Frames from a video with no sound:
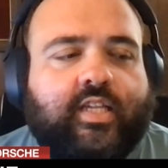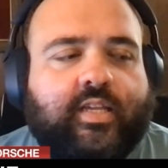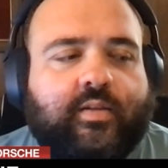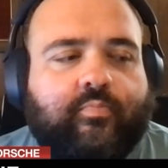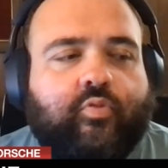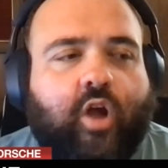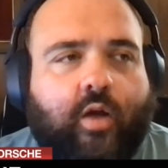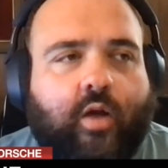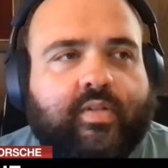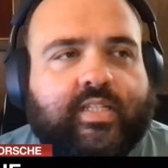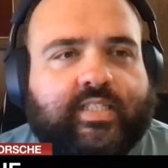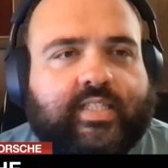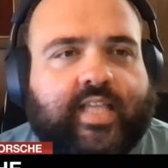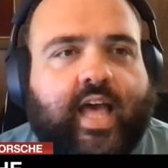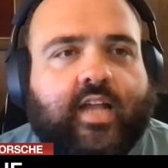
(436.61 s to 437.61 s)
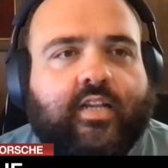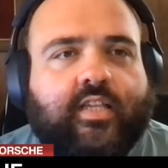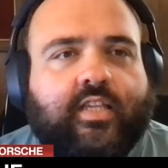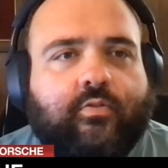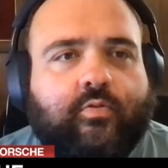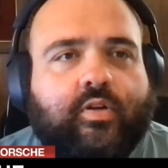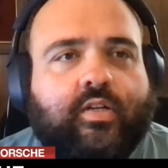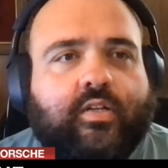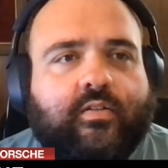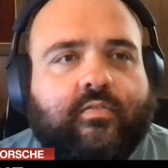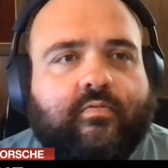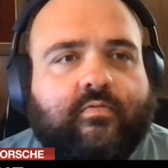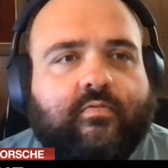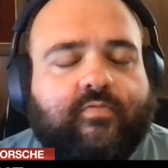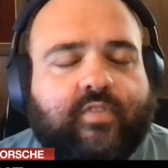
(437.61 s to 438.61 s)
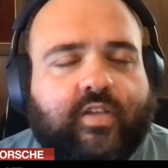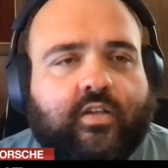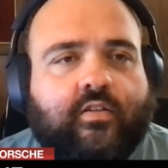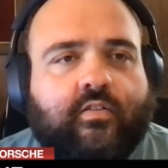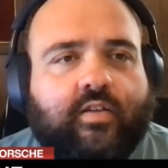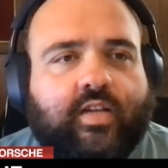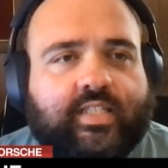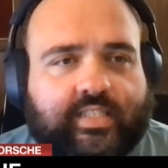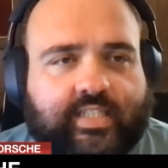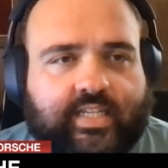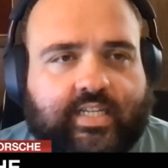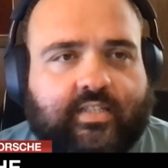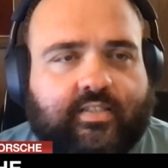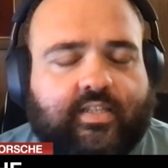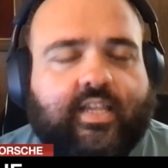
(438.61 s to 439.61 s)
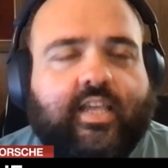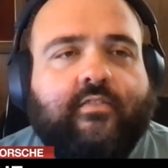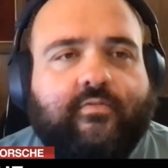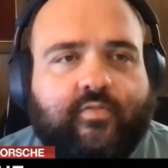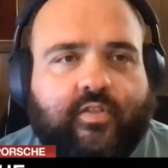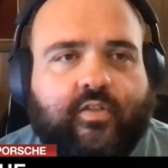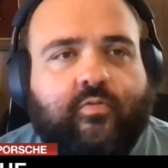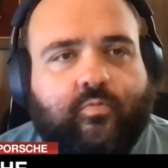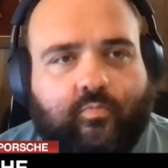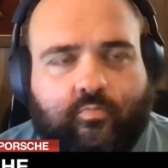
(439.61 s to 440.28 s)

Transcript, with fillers: he promised that he would fill a seat if